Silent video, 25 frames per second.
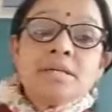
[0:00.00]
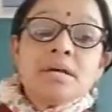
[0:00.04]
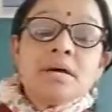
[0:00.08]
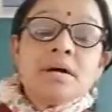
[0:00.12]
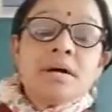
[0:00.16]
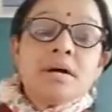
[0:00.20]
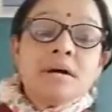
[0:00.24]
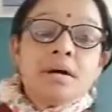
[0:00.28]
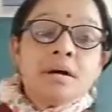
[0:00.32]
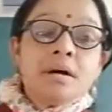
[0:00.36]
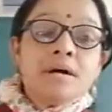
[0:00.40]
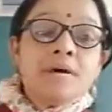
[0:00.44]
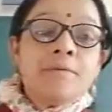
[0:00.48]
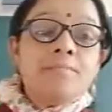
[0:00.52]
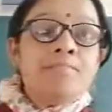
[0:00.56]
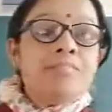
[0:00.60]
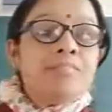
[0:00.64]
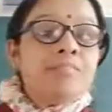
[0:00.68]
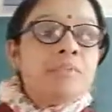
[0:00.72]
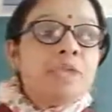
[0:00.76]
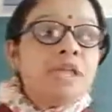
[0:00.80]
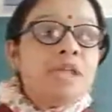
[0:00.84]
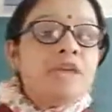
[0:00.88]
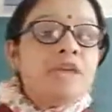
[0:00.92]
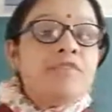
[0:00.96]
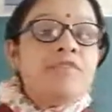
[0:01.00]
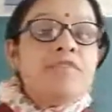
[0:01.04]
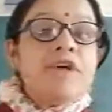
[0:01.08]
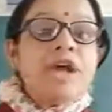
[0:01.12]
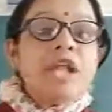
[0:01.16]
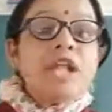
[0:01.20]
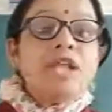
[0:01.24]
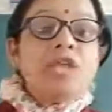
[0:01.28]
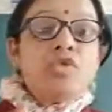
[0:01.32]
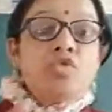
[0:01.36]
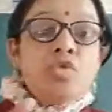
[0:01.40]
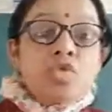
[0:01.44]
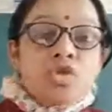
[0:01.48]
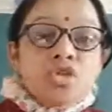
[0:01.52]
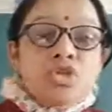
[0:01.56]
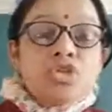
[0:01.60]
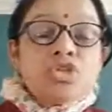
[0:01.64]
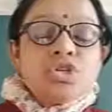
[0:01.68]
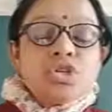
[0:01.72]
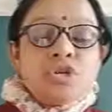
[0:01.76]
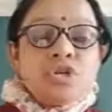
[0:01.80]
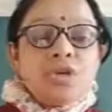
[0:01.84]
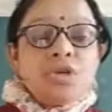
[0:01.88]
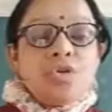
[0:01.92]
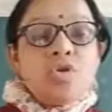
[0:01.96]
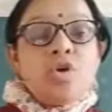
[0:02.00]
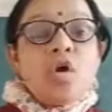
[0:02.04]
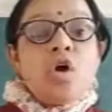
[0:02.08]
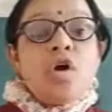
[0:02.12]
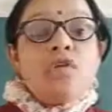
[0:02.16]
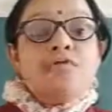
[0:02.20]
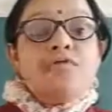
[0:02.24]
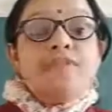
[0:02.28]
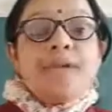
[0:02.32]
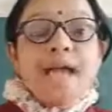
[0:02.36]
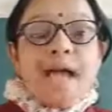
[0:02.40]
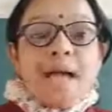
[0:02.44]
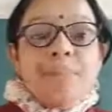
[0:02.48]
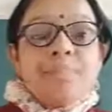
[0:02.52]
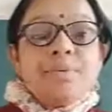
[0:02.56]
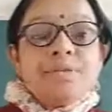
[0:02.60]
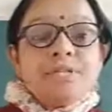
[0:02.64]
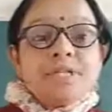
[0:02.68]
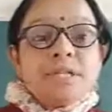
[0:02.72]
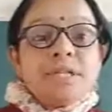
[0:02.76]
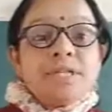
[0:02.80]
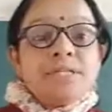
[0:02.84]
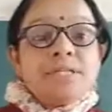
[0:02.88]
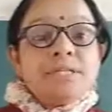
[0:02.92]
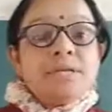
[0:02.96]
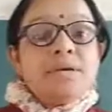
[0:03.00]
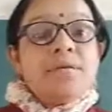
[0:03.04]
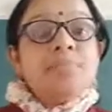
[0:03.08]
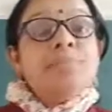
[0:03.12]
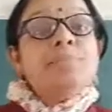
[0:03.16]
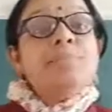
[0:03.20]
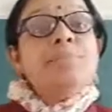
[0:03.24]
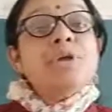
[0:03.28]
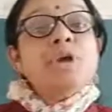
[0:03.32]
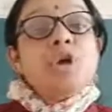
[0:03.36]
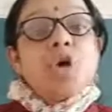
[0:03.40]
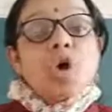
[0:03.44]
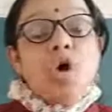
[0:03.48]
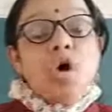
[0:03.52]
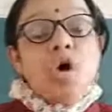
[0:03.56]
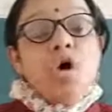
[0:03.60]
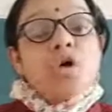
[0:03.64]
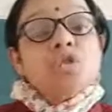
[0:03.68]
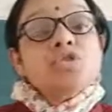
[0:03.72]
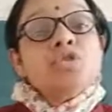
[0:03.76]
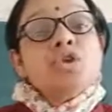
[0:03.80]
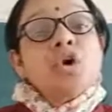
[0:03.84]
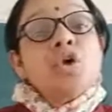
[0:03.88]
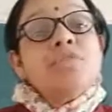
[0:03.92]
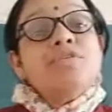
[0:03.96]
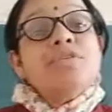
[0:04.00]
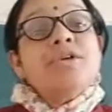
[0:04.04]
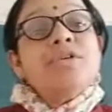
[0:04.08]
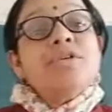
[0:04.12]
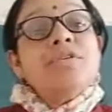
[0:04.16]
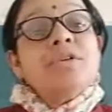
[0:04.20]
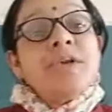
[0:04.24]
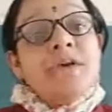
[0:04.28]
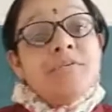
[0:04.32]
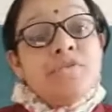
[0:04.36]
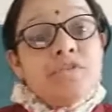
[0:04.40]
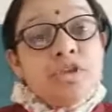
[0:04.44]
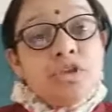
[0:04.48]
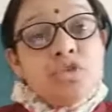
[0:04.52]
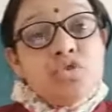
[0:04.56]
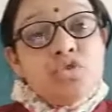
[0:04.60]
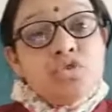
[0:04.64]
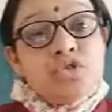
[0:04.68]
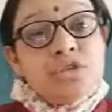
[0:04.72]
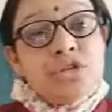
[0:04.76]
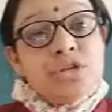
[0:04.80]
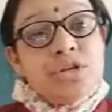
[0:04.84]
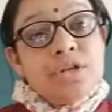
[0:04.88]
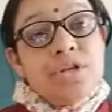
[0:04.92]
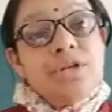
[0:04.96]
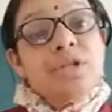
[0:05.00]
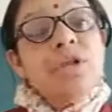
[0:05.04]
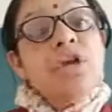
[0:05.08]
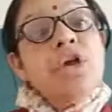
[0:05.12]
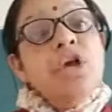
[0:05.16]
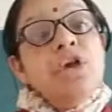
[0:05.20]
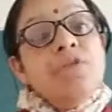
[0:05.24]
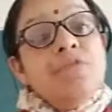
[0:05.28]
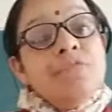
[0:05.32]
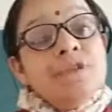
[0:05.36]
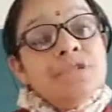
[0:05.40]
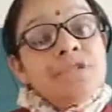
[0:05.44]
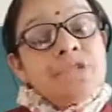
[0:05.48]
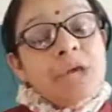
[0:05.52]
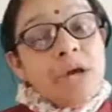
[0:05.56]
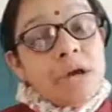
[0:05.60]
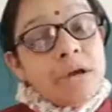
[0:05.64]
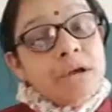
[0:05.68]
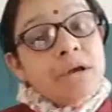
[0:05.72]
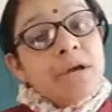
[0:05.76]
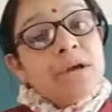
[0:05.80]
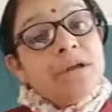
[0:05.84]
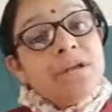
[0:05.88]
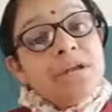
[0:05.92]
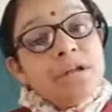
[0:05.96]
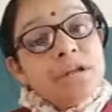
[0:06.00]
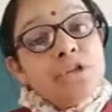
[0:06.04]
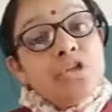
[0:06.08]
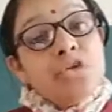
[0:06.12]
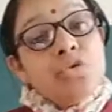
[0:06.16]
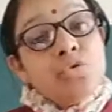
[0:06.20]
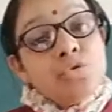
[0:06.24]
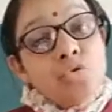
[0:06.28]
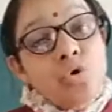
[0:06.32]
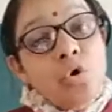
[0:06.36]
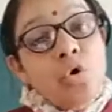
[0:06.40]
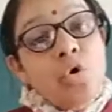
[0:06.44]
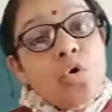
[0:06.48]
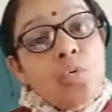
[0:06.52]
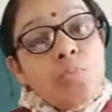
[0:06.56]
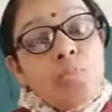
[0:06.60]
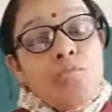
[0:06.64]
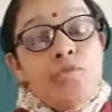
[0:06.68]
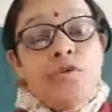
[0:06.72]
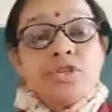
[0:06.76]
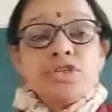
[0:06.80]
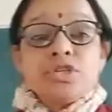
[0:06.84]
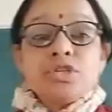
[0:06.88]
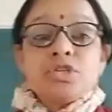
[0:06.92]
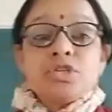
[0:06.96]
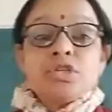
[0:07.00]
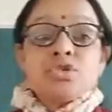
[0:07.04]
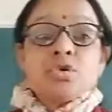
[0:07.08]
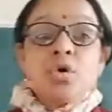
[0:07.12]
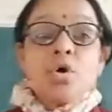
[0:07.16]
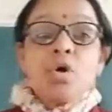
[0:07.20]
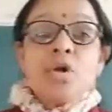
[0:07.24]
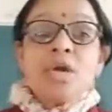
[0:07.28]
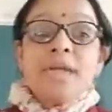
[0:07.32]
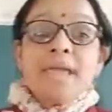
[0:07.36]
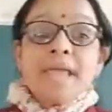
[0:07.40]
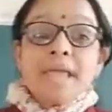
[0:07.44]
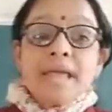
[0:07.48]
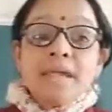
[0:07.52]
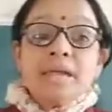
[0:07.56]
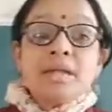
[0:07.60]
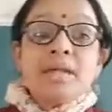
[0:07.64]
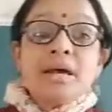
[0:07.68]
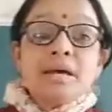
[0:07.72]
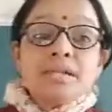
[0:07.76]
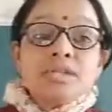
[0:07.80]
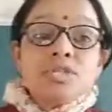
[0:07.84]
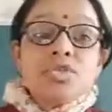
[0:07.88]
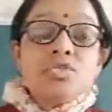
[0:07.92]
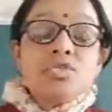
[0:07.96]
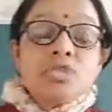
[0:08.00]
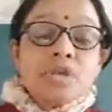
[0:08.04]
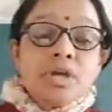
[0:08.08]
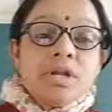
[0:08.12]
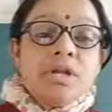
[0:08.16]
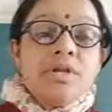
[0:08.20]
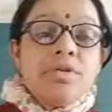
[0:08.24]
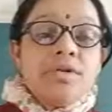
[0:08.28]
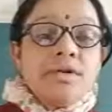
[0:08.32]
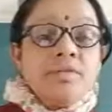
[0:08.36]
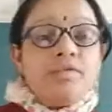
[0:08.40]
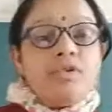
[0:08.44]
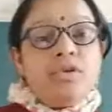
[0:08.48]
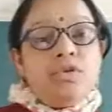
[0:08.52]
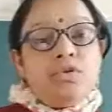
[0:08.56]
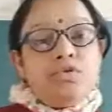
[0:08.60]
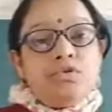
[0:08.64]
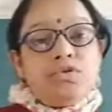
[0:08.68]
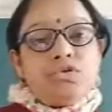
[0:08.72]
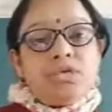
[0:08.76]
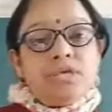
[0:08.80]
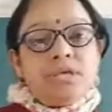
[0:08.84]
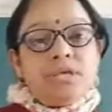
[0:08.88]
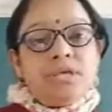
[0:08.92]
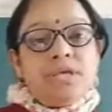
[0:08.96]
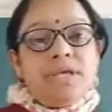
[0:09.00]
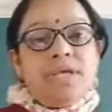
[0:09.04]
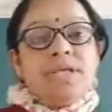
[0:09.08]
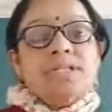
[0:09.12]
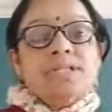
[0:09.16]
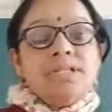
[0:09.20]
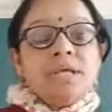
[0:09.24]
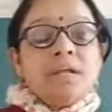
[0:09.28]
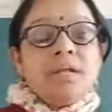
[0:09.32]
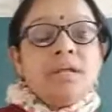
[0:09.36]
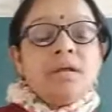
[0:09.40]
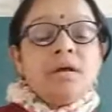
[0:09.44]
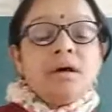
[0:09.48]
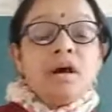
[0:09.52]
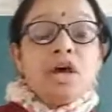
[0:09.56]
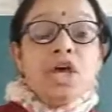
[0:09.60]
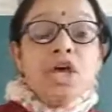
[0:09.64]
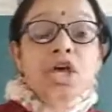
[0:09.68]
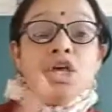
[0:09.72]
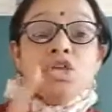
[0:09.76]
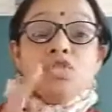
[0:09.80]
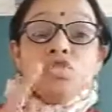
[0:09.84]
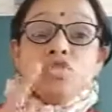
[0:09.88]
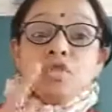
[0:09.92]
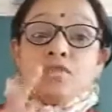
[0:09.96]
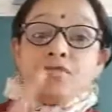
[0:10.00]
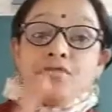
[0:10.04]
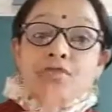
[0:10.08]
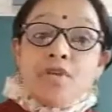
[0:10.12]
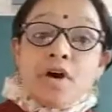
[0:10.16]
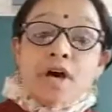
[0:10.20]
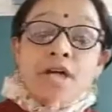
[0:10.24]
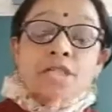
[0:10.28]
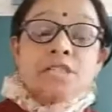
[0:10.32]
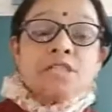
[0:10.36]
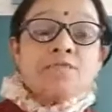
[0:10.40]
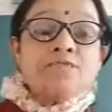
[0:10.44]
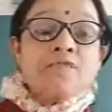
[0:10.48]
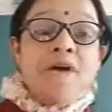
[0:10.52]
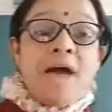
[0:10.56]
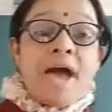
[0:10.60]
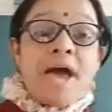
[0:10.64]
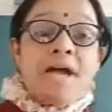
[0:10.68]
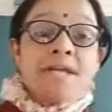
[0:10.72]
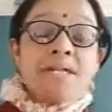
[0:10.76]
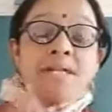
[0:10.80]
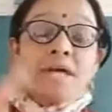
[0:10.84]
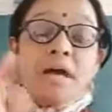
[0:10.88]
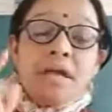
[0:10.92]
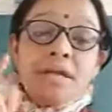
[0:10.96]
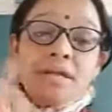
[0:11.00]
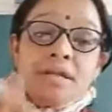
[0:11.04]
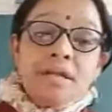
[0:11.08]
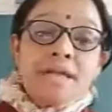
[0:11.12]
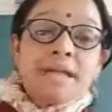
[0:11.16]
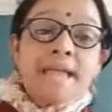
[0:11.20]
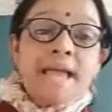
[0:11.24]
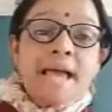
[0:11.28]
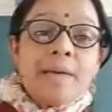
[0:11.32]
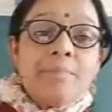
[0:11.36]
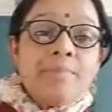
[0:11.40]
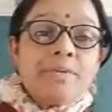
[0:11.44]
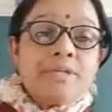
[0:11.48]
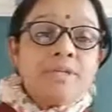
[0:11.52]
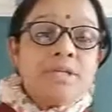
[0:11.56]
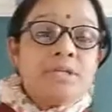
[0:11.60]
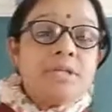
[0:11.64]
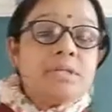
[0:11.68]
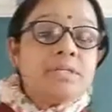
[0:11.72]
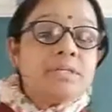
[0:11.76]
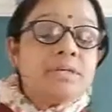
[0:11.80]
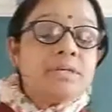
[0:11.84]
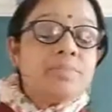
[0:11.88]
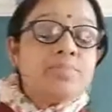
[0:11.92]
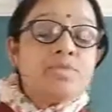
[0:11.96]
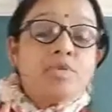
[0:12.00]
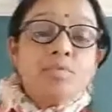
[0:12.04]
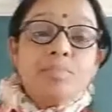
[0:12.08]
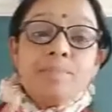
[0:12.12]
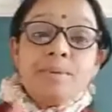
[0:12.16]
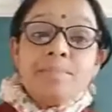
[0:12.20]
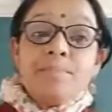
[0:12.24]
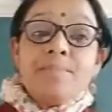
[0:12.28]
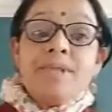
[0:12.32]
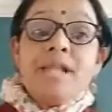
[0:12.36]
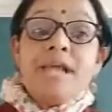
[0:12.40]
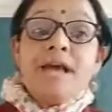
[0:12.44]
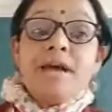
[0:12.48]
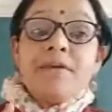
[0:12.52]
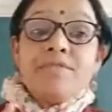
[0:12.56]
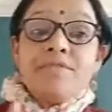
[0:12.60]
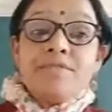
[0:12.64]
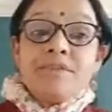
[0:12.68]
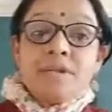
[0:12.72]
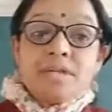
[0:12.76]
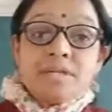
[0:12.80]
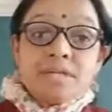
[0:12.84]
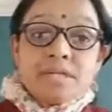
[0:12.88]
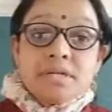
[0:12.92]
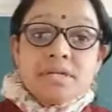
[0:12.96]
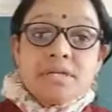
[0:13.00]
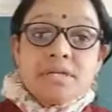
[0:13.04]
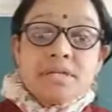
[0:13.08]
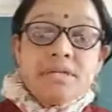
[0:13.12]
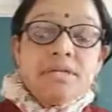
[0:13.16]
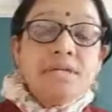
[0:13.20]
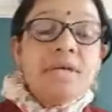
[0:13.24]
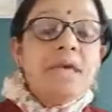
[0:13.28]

a evaluation of capitalism because of the revolution which occurred in Europe, which is called industrial revolution. Is it clear? So the first fact, under capitalism you people have written